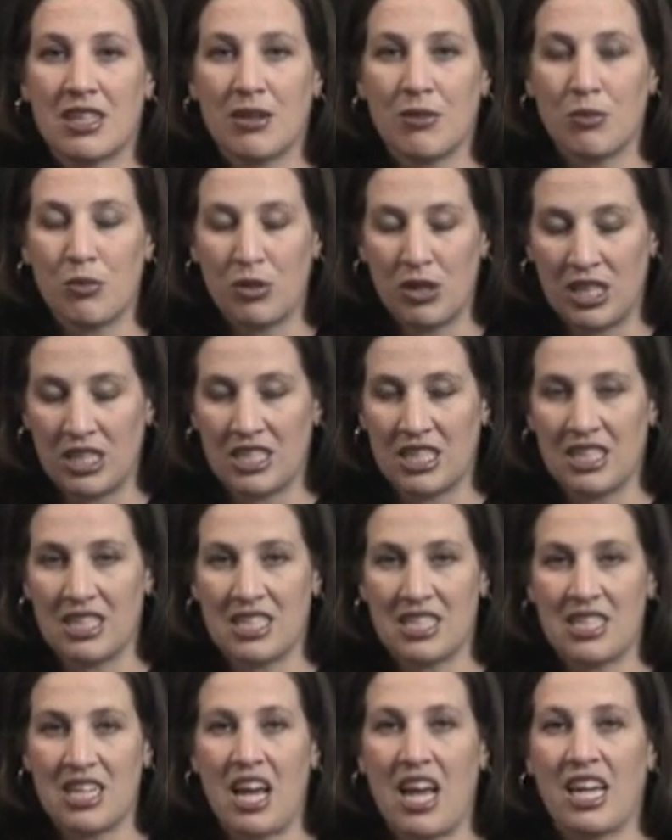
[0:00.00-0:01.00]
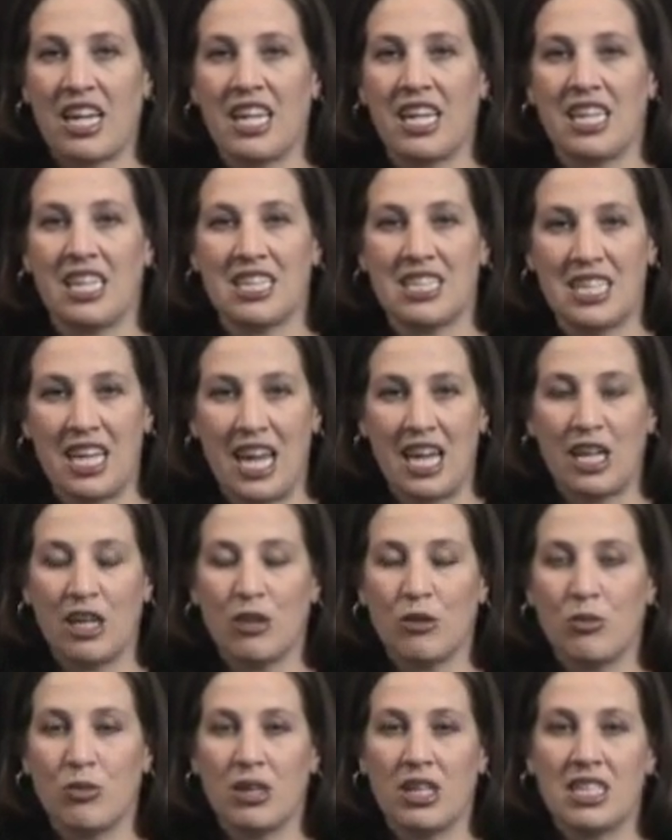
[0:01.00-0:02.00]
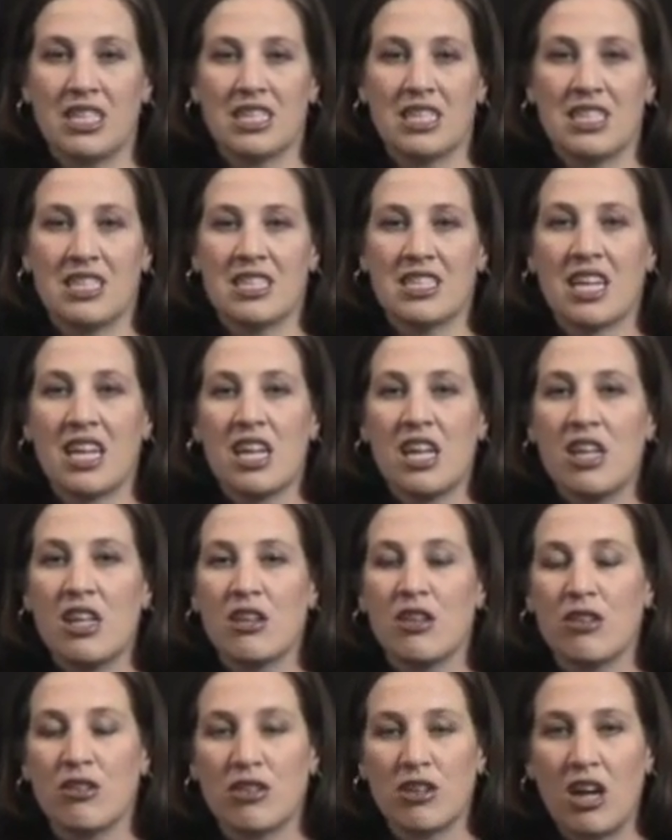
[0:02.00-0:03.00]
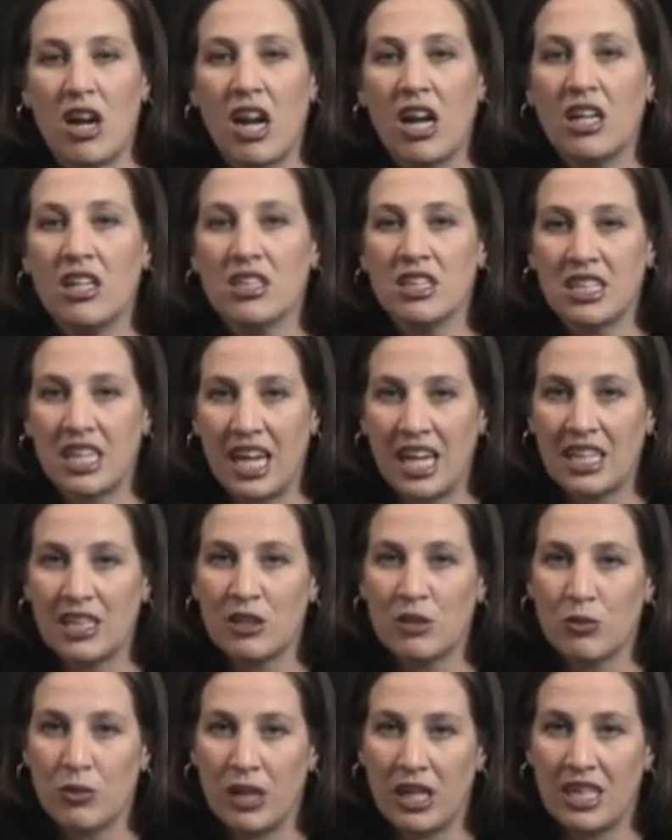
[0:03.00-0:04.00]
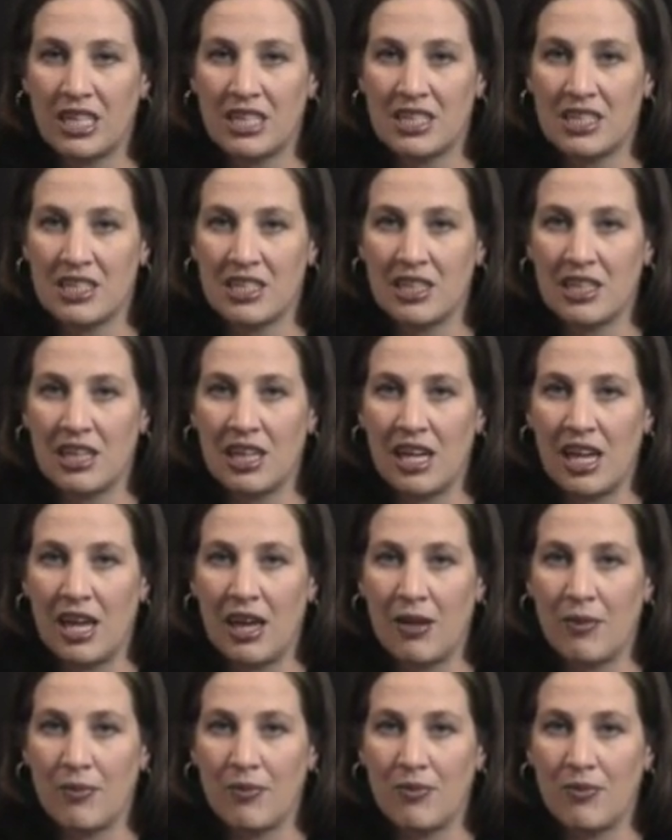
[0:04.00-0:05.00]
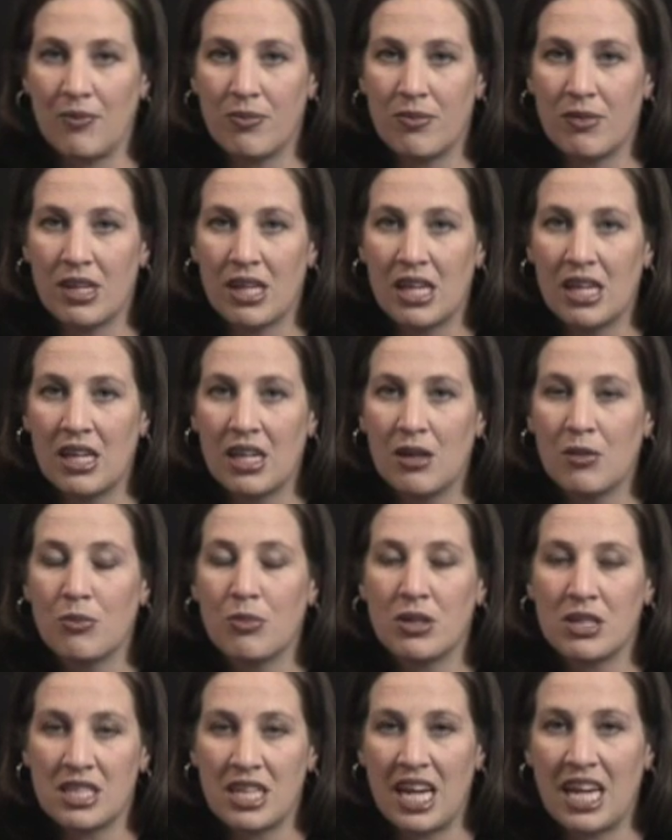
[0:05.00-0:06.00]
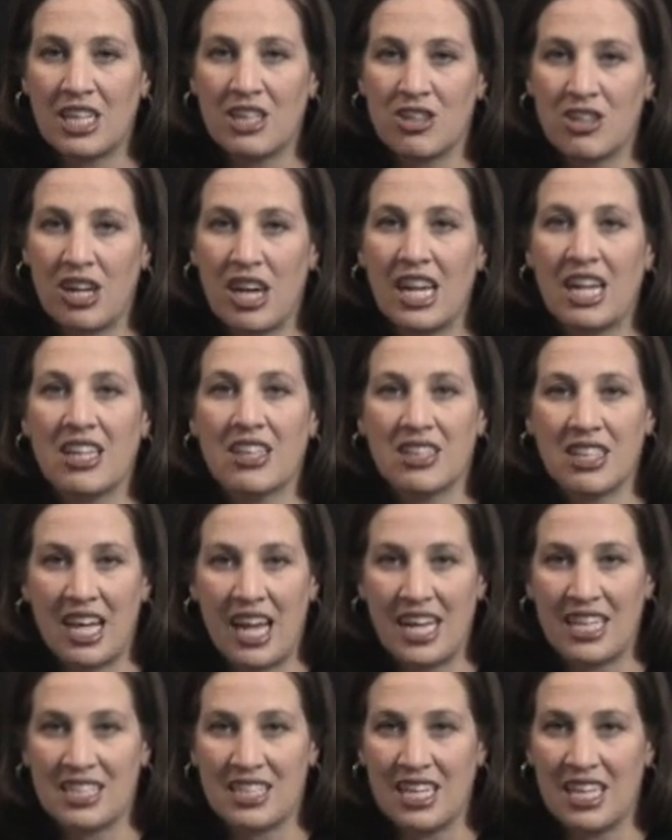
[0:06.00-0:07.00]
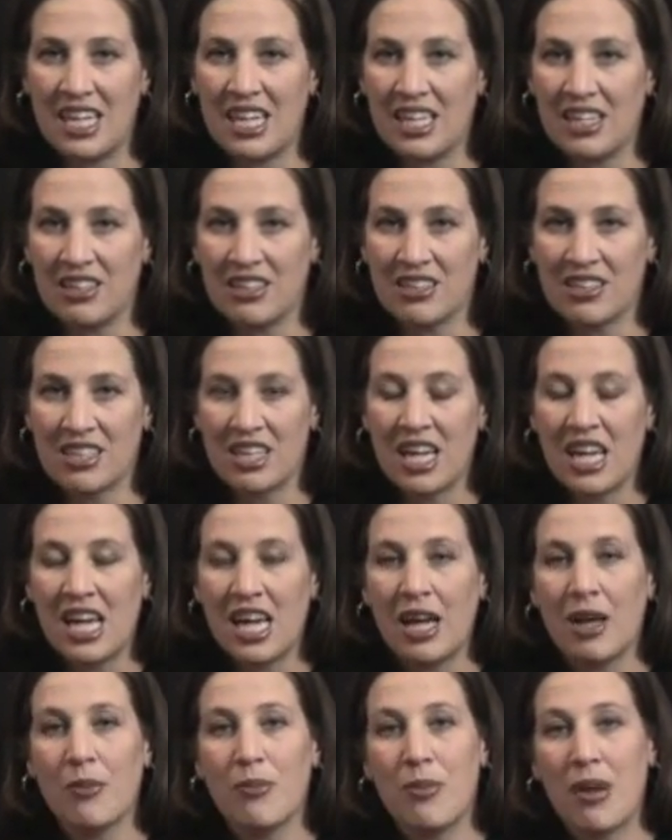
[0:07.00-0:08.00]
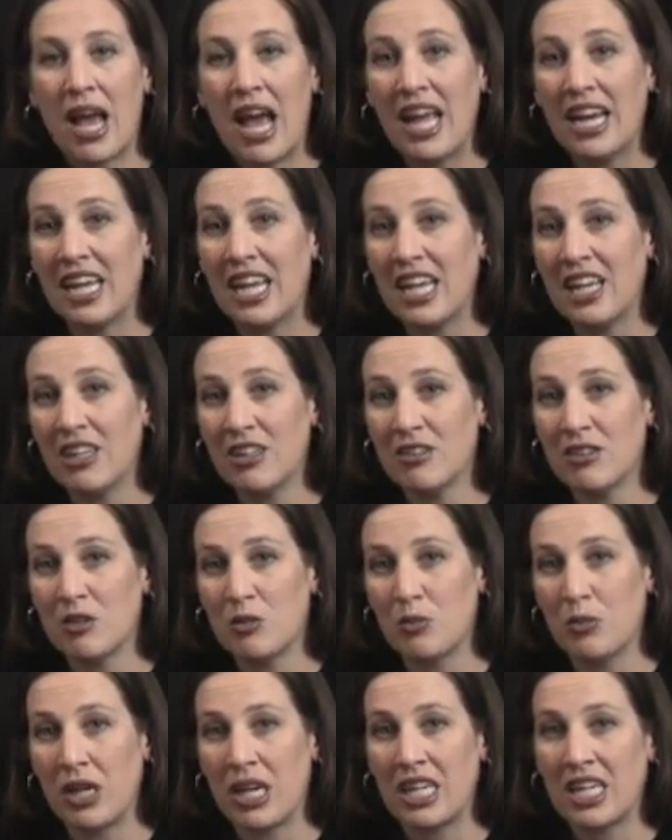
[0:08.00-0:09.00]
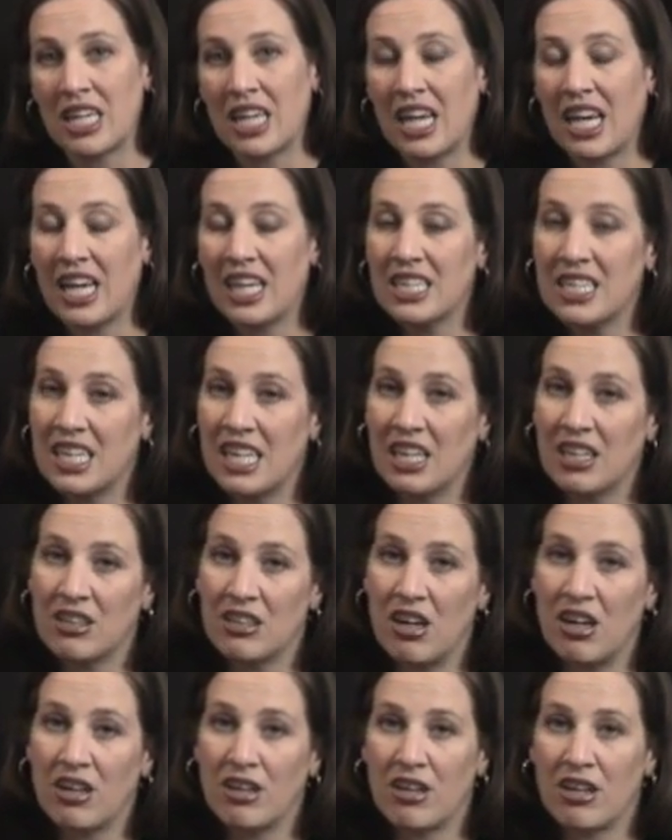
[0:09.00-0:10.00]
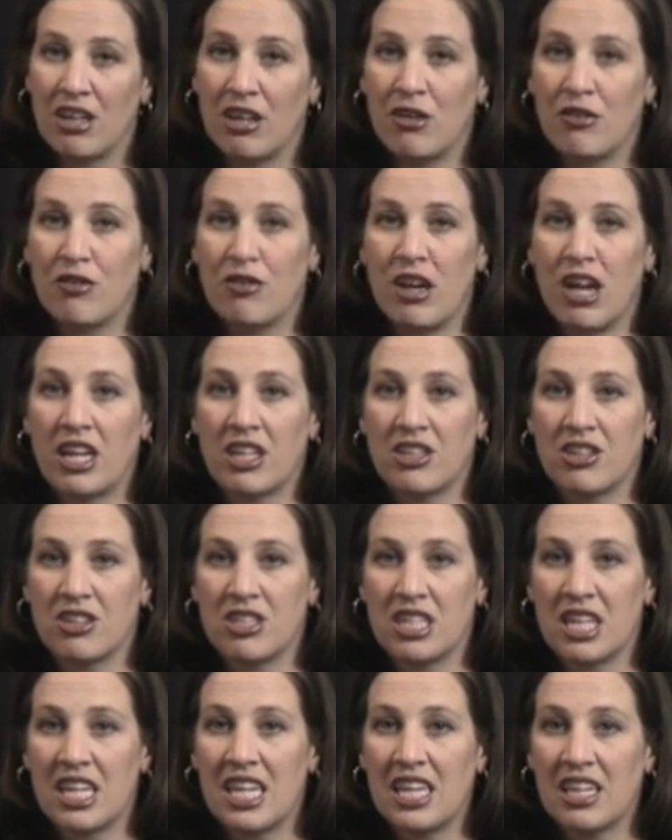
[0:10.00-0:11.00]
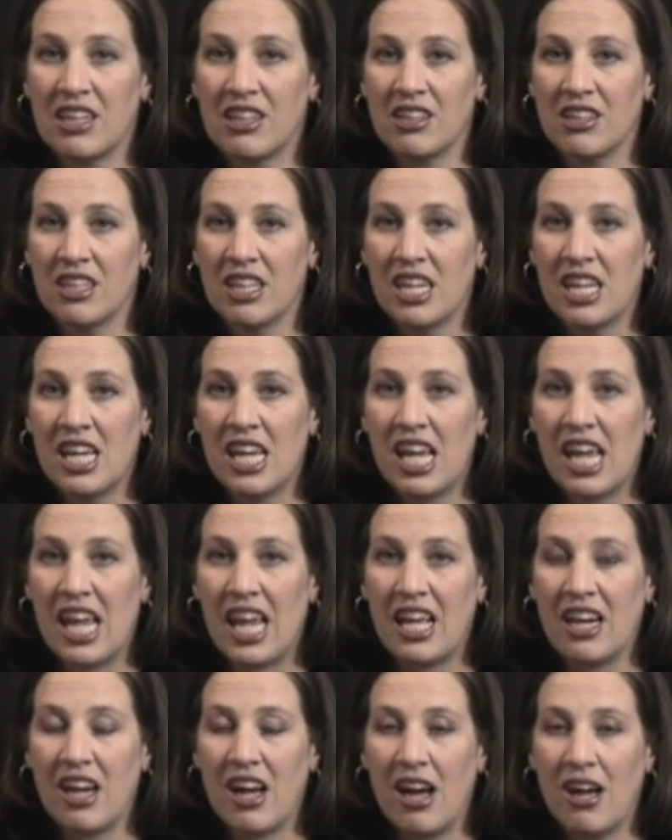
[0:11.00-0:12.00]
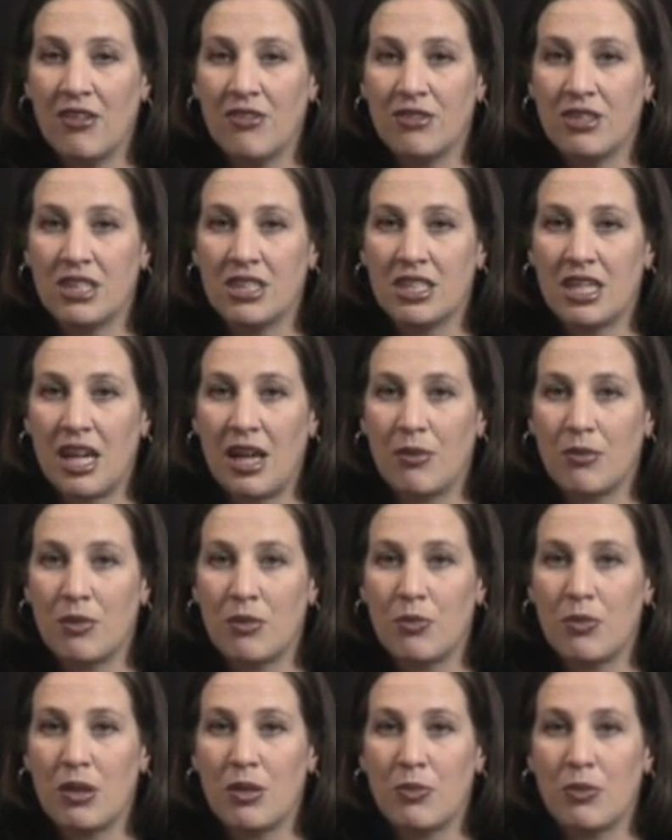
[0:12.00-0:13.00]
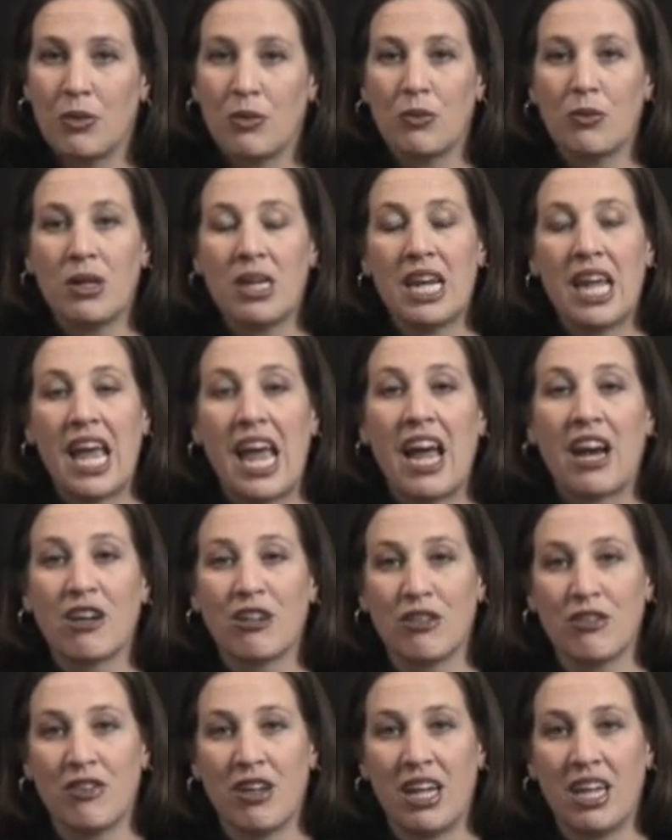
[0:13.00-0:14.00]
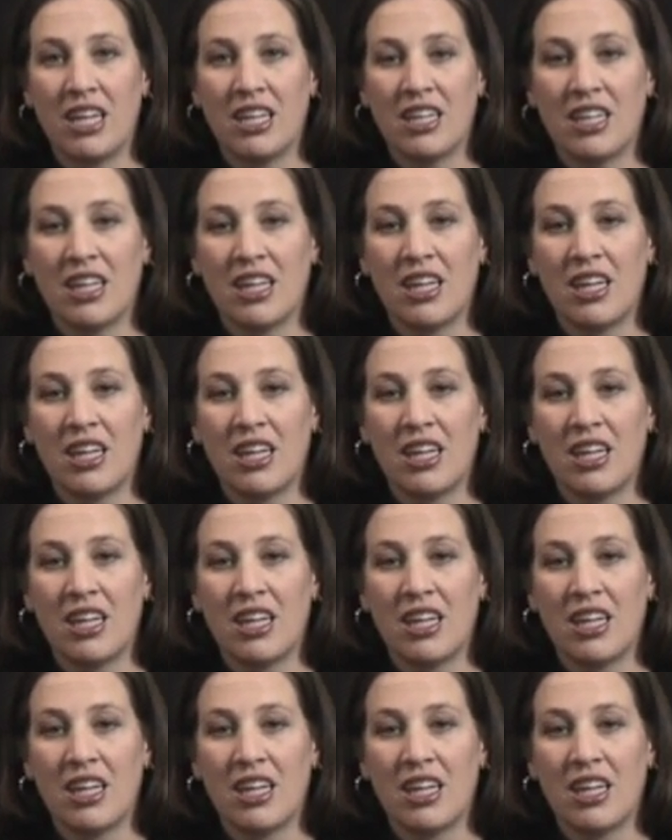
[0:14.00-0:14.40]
compression stockings, ankle braces, those are all nice ways to protect your ankle as it heals. A bad ankle sprain can take longer than a fracture to heal, and oftentimes people re-aggravate